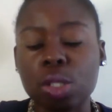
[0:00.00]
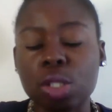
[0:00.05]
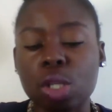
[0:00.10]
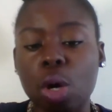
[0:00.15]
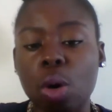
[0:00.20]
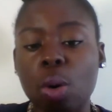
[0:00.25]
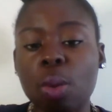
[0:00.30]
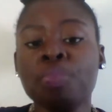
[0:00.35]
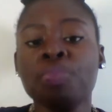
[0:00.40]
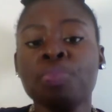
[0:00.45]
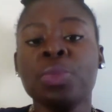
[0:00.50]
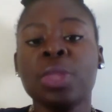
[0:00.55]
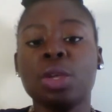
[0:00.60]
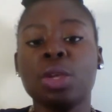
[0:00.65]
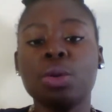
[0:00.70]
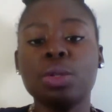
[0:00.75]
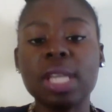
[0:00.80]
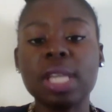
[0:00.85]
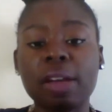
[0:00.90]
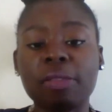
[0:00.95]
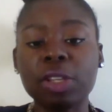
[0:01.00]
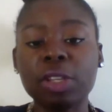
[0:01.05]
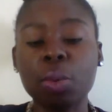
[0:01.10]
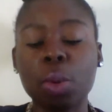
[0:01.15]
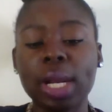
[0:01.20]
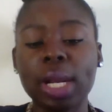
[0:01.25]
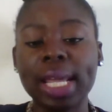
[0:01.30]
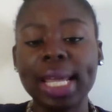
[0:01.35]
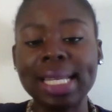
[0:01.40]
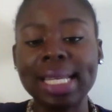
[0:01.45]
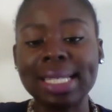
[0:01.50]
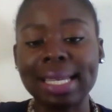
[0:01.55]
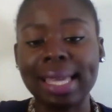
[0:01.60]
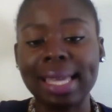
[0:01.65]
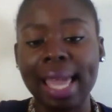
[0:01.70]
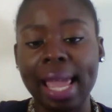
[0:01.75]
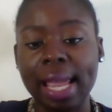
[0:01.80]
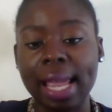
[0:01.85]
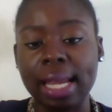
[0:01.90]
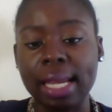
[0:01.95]
So you definitely want to
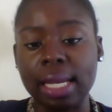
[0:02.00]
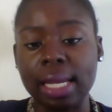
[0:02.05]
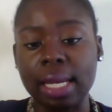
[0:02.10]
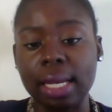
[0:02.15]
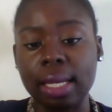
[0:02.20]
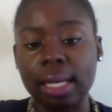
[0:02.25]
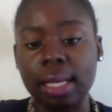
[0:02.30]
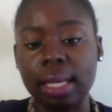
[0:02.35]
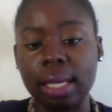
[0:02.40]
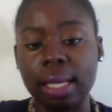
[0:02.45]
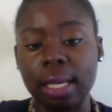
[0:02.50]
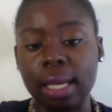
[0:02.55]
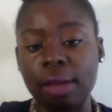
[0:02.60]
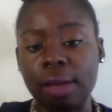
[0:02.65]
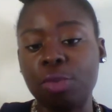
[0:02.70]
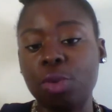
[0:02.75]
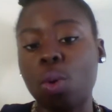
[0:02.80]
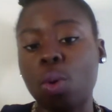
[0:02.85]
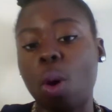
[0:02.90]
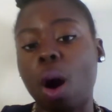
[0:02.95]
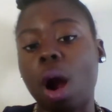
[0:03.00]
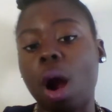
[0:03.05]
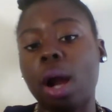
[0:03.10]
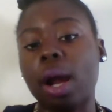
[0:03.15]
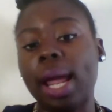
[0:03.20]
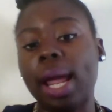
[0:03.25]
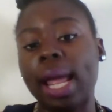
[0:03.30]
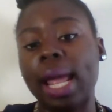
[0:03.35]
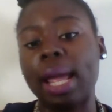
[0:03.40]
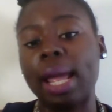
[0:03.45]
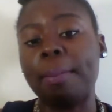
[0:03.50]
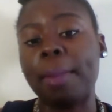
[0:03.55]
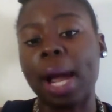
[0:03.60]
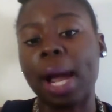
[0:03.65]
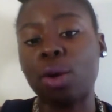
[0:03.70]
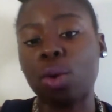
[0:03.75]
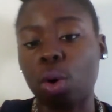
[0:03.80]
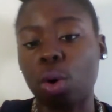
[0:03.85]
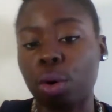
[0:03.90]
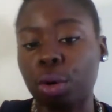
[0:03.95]
indicate if you are a
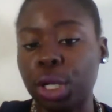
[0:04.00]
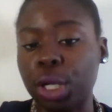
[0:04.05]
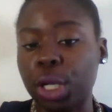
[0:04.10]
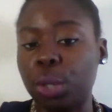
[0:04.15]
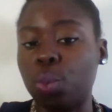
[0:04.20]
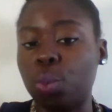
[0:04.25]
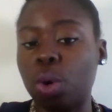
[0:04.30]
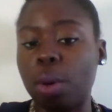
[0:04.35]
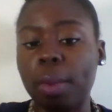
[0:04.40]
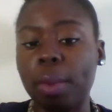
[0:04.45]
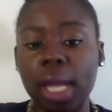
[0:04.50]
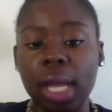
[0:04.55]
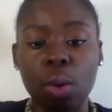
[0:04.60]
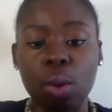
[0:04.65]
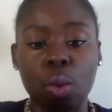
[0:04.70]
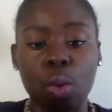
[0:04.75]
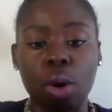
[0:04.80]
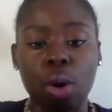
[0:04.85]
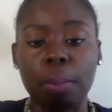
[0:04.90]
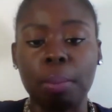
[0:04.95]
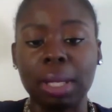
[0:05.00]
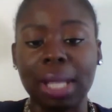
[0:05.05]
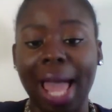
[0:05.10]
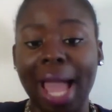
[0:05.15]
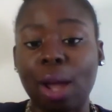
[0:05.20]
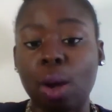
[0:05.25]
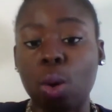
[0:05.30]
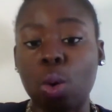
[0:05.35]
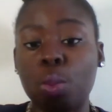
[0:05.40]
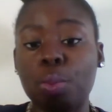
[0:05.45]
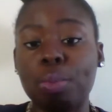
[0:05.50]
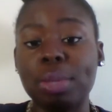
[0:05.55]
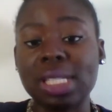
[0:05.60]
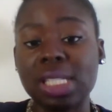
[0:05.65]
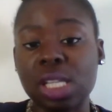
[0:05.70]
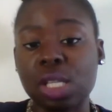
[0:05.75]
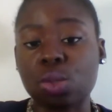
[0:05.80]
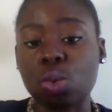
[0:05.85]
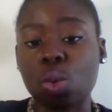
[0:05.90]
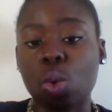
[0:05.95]
minority woman or Black owned
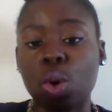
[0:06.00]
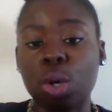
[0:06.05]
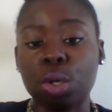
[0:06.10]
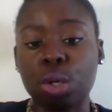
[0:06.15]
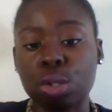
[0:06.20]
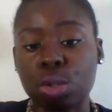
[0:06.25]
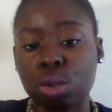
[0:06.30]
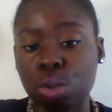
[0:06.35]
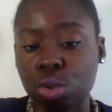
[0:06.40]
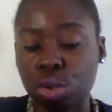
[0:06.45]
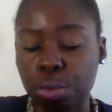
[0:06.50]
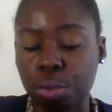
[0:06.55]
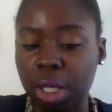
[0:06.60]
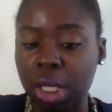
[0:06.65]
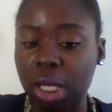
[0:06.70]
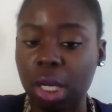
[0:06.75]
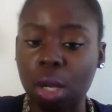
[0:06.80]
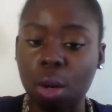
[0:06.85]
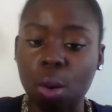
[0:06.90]
business on your social media,